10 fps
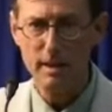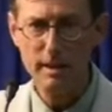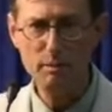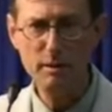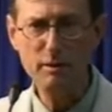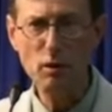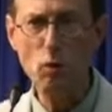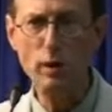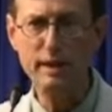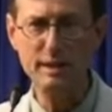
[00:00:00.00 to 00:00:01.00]
A little bit of a
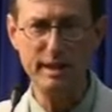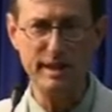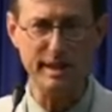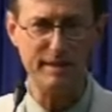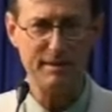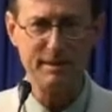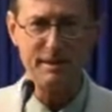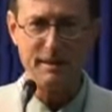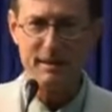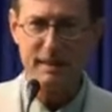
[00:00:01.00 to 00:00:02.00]
quiz here.
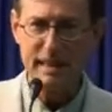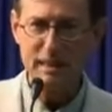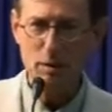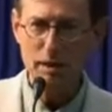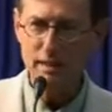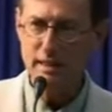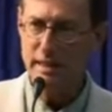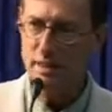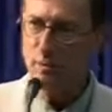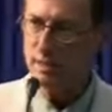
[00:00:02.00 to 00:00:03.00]
Can anyone,
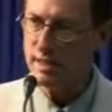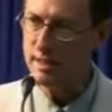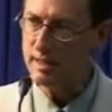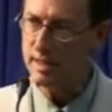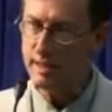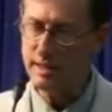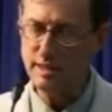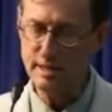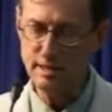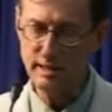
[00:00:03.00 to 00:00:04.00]
this is
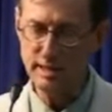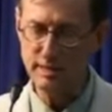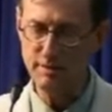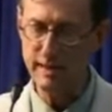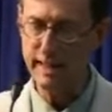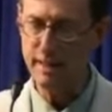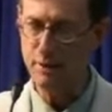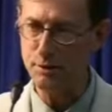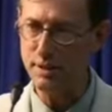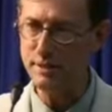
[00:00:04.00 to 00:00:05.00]
the intensive care
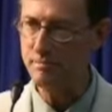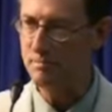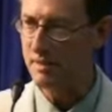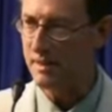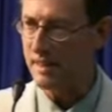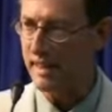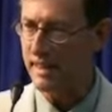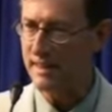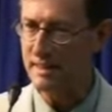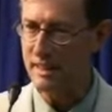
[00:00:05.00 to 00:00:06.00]
unit
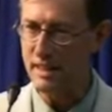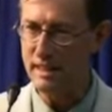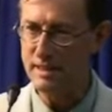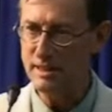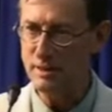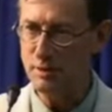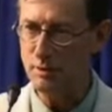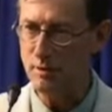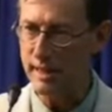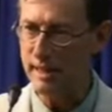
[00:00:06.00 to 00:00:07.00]
in an
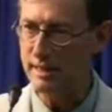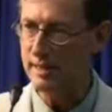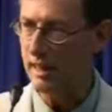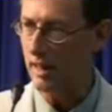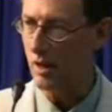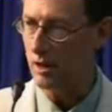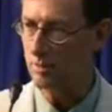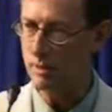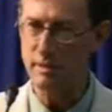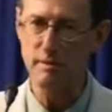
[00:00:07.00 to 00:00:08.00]
ITU in a
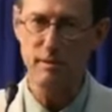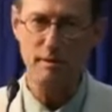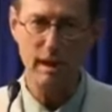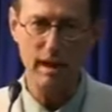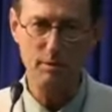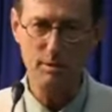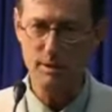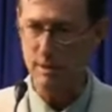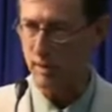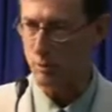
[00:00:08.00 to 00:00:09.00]
hospital I
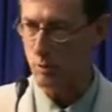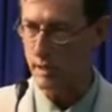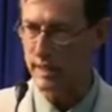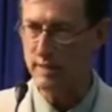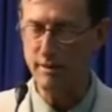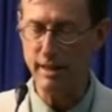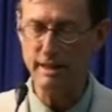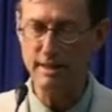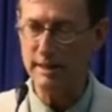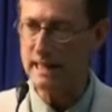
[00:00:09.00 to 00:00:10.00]
was working. In
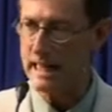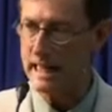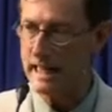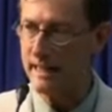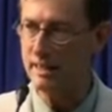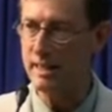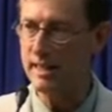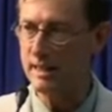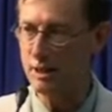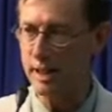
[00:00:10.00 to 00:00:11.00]
fact, it's in Leeds